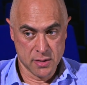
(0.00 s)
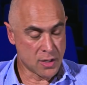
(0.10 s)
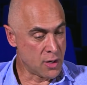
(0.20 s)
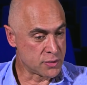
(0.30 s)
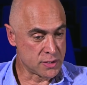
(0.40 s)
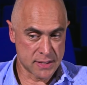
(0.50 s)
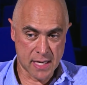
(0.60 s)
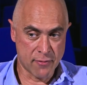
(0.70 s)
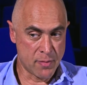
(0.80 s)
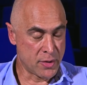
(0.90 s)
Coaches,
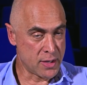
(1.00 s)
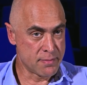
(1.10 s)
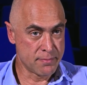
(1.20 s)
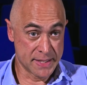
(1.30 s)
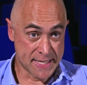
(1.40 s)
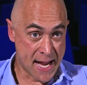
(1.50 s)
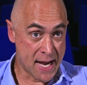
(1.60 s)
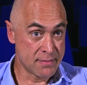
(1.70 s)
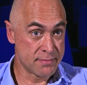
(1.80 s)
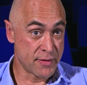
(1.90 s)
everybody, my
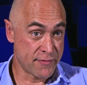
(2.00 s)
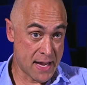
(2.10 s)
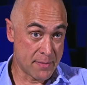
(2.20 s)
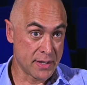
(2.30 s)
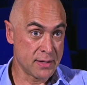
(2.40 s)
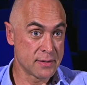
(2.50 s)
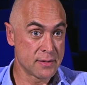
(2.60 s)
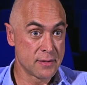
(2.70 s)
dad, my family.